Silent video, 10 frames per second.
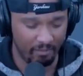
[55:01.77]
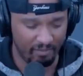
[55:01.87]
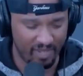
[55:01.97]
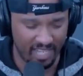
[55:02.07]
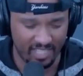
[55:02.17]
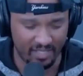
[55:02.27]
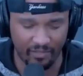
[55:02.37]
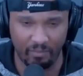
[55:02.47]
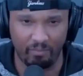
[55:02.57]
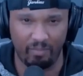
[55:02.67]
Not just
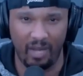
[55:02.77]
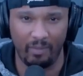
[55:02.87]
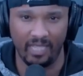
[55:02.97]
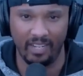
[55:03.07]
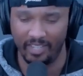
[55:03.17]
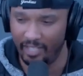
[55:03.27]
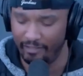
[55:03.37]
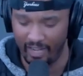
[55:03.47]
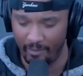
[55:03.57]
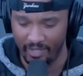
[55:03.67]
for popularity or
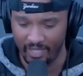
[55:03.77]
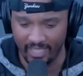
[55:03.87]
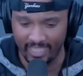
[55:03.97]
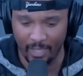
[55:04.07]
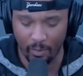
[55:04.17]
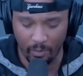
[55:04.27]
fame or anything like that, but